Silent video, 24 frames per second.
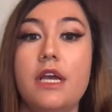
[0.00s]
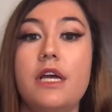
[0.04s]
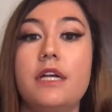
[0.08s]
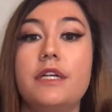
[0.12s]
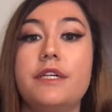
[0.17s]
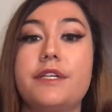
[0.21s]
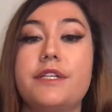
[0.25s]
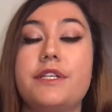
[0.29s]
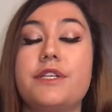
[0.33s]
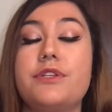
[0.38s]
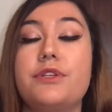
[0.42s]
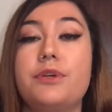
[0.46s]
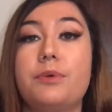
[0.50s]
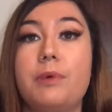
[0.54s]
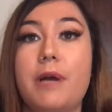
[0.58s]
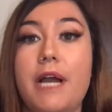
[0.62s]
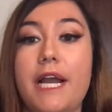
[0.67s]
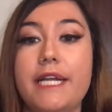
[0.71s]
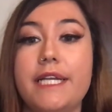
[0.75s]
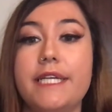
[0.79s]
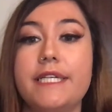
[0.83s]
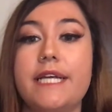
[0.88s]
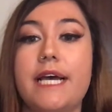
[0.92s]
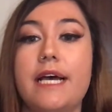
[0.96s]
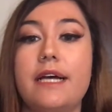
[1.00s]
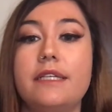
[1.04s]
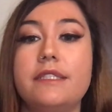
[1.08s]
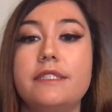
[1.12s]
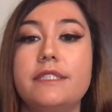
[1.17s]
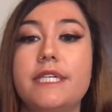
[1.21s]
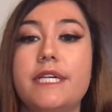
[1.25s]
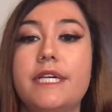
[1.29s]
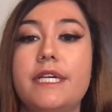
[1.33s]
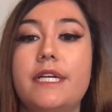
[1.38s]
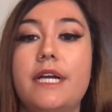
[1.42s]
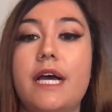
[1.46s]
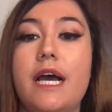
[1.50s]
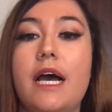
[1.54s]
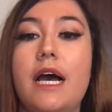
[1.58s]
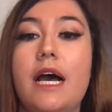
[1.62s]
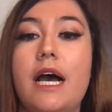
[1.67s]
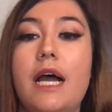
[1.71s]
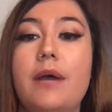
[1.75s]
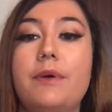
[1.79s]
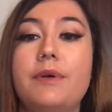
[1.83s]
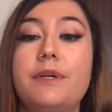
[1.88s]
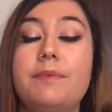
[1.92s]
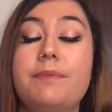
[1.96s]
Just as O'Brien et al. Did,
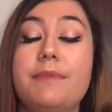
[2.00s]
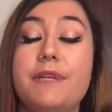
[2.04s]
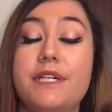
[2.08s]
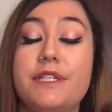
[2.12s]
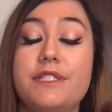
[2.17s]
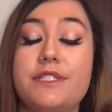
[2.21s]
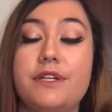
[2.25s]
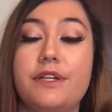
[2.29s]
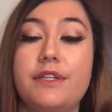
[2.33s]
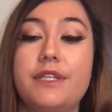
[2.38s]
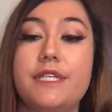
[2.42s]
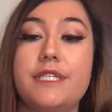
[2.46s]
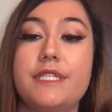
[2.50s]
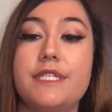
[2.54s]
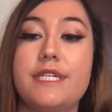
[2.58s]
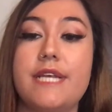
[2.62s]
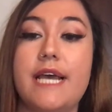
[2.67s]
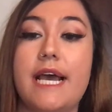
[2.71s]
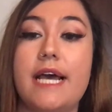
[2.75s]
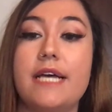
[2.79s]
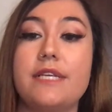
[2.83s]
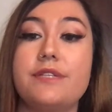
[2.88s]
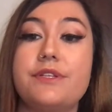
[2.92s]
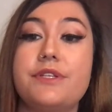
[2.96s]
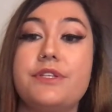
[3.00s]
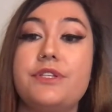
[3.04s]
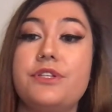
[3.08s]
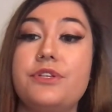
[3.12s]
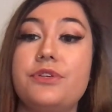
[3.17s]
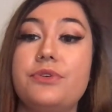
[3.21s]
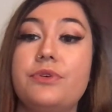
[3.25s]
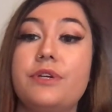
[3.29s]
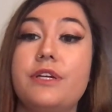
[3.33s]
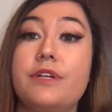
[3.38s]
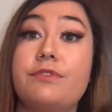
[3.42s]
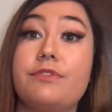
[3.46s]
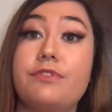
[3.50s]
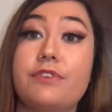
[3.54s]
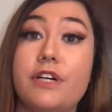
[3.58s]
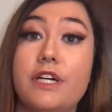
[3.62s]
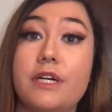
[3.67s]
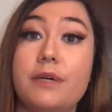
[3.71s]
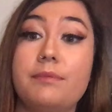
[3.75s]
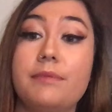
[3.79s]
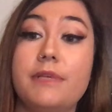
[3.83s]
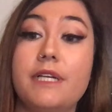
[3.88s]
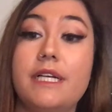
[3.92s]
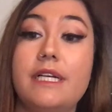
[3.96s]
I would administer this test to
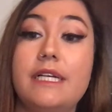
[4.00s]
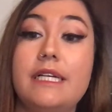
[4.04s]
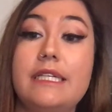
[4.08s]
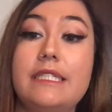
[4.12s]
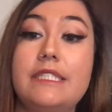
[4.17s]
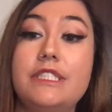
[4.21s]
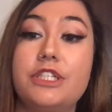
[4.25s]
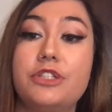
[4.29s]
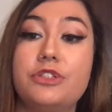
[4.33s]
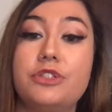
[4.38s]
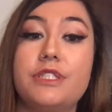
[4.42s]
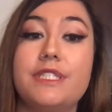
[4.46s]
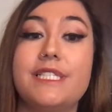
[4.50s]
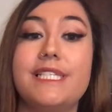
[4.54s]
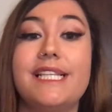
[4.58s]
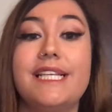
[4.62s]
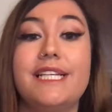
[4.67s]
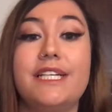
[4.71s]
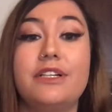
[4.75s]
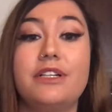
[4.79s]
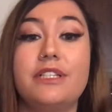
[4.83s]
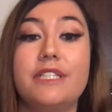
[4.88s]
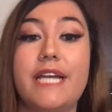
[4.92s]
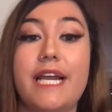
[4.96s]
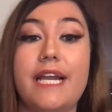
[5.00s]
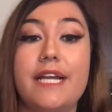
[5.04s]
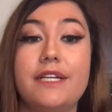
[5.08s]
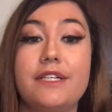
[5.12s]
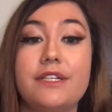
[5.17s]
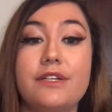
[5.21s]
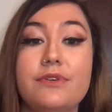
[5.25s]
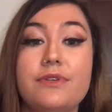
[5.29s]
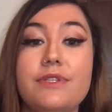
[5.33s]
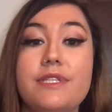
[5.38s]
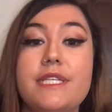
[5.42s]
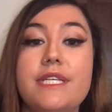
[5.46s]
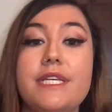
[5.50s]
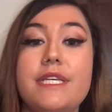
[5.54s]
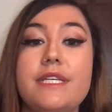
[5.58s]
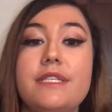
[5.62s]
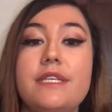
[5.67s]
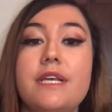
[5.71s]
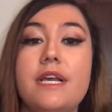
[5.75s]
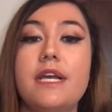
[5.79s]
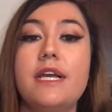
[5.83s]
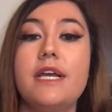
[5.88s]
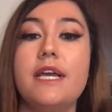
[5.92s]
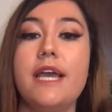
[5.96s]
confirm children's clinical diagnoses
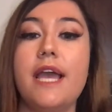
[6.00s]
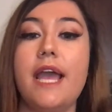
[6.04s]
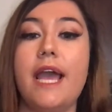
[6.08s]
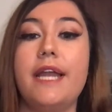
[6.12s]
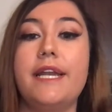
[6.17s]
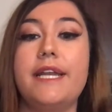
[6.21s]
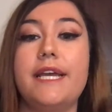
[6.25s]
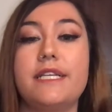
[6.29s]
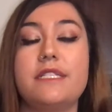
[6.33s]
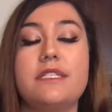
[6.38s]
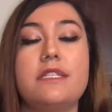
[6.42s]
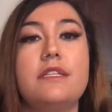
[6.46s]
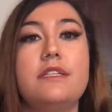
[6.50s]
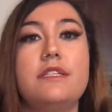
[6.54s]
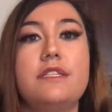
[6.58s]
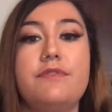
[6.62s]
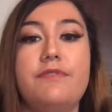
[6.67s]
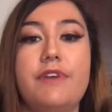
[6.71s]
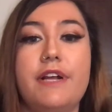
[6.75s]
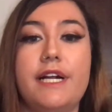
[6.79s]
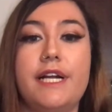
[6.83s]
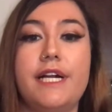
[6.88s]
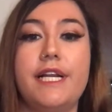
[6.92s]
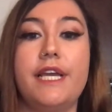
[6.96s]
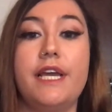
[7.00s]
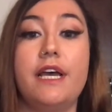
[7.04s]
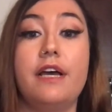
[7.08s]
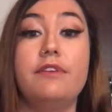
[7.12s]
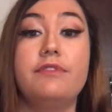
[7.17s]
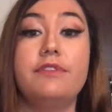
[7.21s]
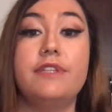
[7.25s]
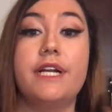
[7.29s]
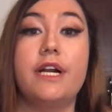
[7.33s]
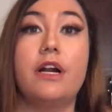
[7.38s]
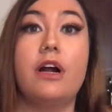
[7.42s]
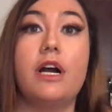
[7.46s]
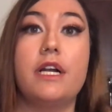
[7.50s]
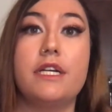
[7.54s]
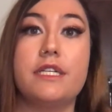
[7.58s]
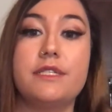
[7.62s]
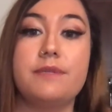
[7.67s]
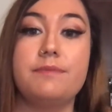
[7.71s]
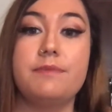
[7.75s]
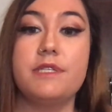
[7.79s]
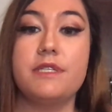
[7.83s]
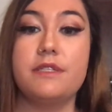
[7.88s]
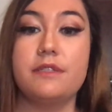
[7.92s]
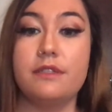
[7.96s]
and test the severity of their
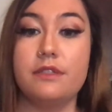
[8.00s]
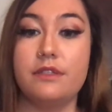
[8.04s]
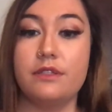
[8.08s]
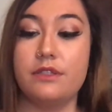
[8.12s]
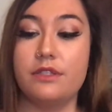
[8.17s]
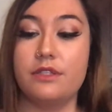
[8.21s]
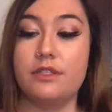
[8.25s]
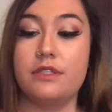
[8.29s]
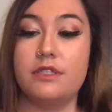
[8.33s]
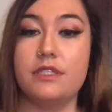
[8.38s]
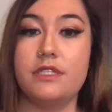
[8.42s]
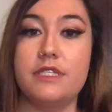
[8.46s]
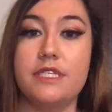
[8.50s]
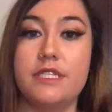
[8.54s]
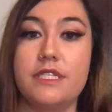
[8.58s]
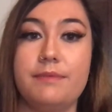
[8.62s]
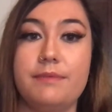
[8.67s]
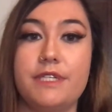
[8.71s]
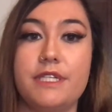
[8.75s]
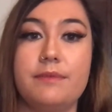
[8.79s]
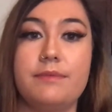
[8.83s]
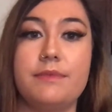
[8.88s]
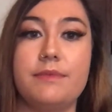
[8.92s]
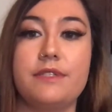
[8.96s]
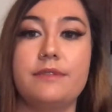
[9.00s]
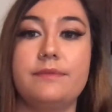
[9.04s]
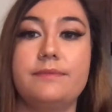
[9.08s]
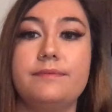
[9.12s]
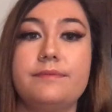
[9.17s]
autism symptoms.